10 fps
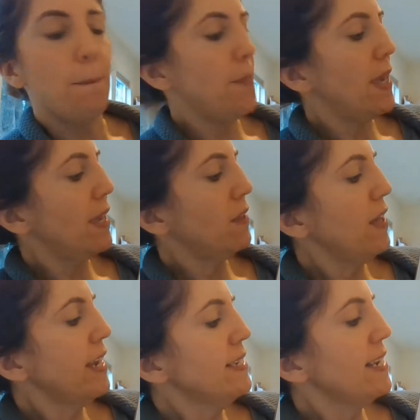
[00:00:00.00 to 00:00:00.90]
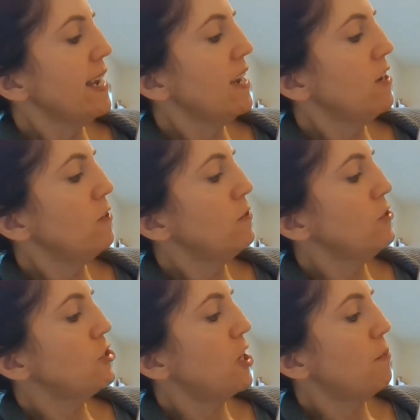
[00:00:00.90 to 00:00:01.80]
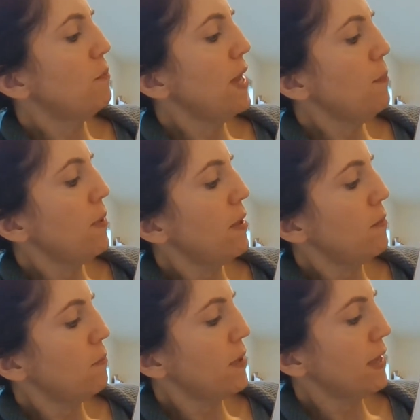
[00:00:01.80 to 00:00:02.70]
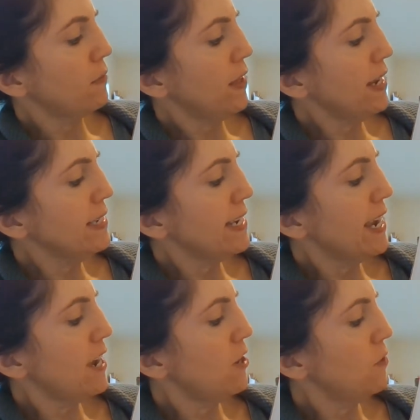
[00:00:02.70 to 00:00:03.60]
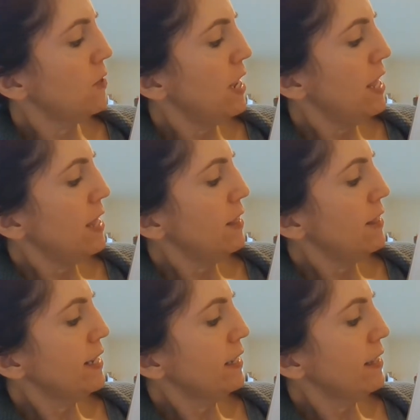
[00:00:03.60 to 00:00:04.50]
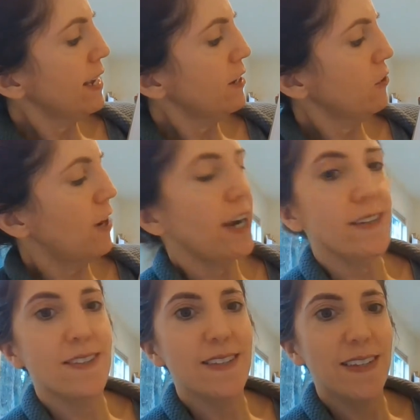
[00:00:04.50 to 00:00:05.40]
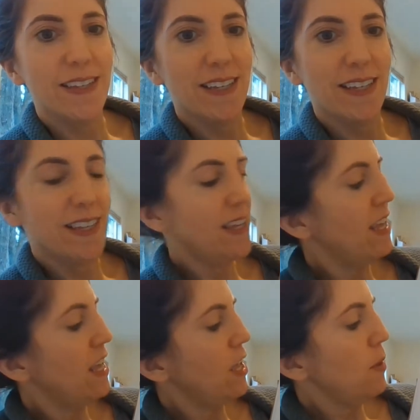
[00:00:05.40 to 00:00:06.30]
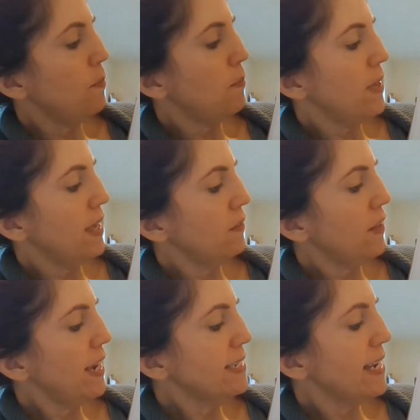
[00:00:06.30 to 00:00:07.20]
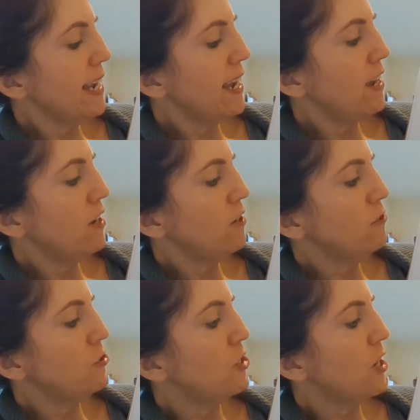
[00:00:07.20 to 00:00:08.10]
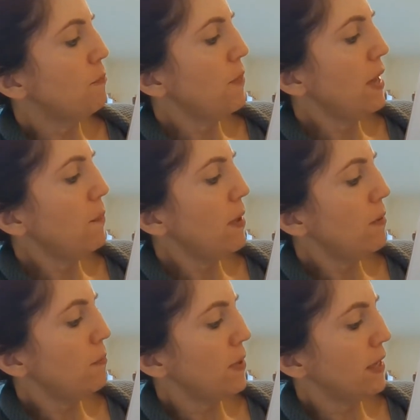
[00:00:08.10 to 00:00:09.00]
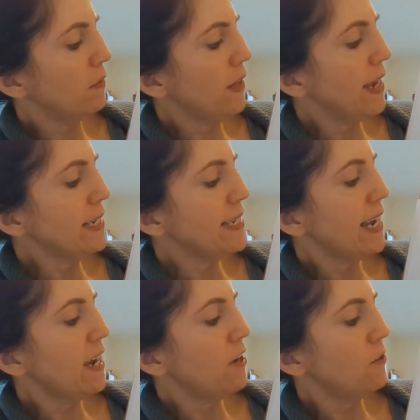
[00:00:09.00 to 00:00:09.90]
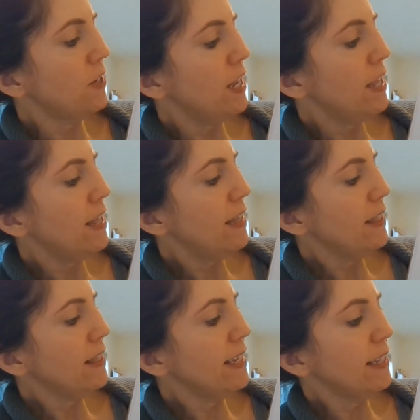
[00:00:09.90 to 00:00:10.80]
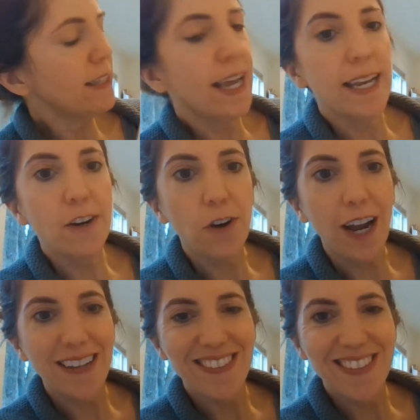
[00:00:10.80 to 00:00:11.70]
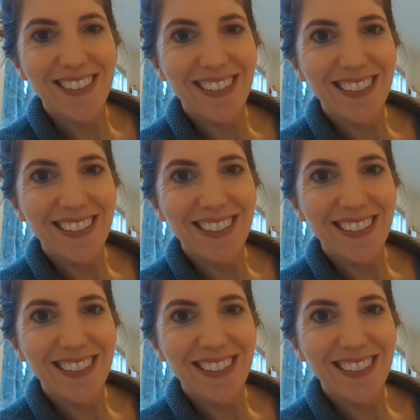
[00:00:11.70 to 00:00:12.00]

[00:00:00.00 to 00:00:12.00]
Big line down, jump up, big line down, little line across. Big line down, jump up, big line down, little line across.